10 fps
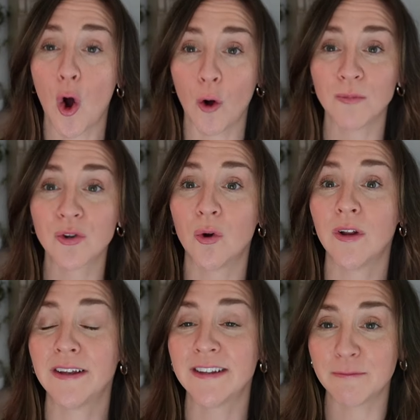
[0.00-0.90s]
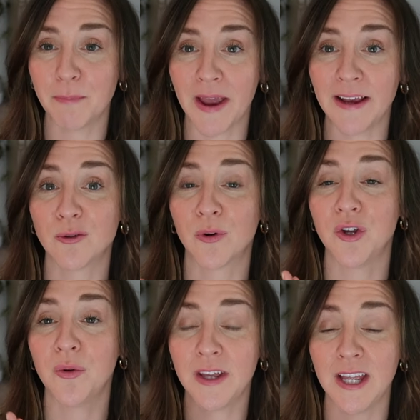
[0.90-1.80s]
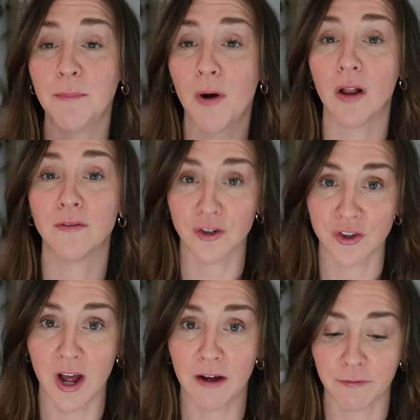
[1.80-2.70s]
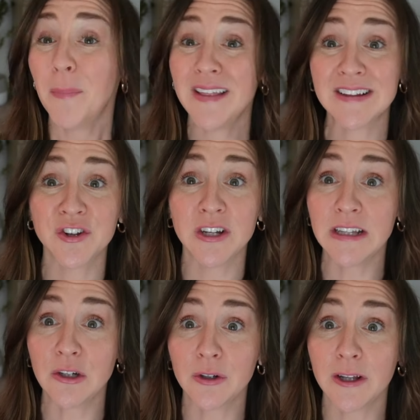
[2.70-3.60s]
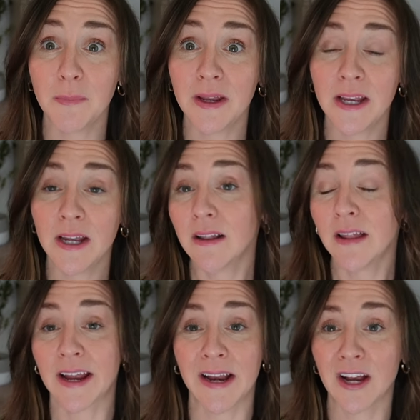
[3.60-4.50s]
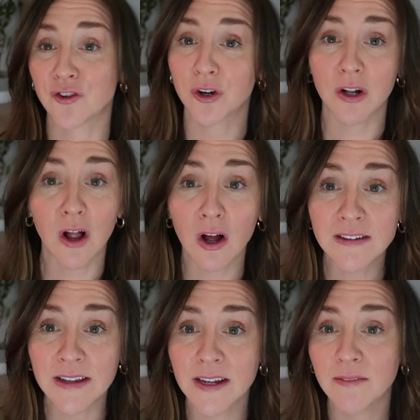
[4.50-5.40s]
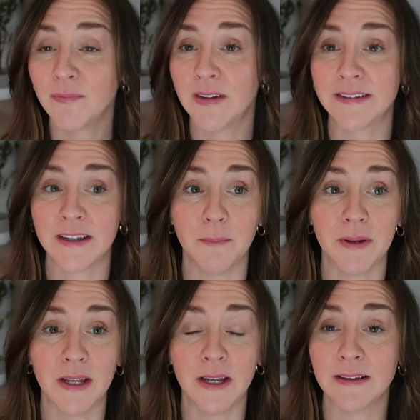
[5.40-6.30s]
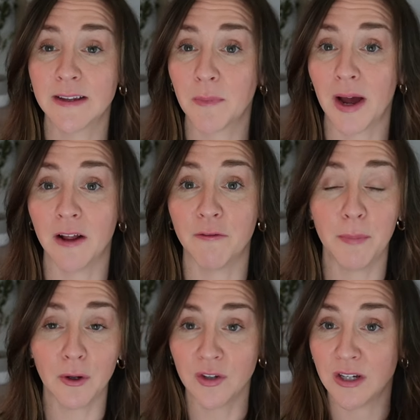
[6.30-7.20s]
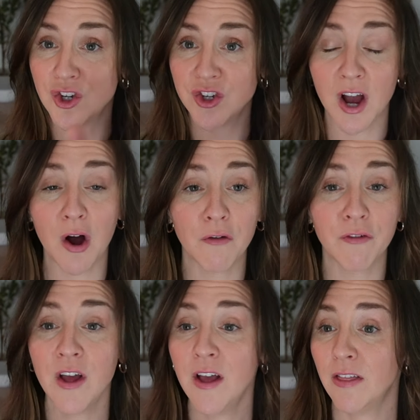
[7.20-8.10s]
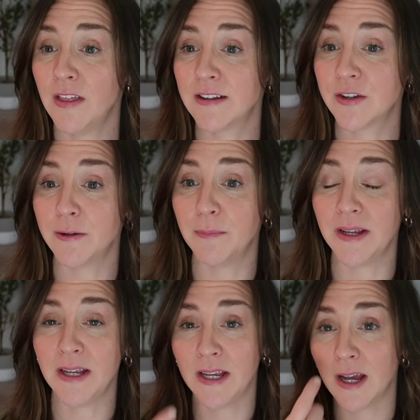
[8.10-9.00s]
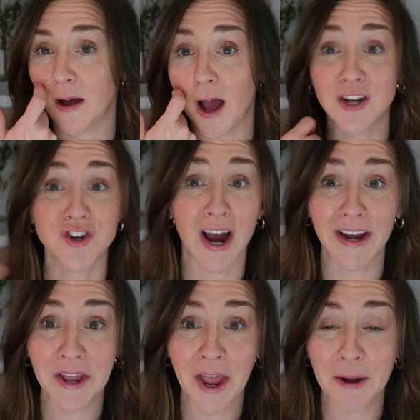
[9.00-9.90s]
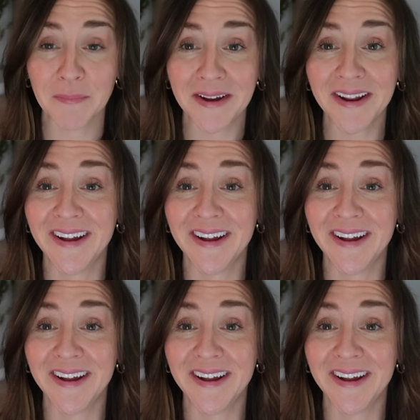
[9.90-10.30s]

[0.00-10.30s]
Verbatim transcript: homeschooling space where you keep all of your stuff. But this could literally be like an extra closet. This could be some kind of built-in shelf. This could be a china cabinet.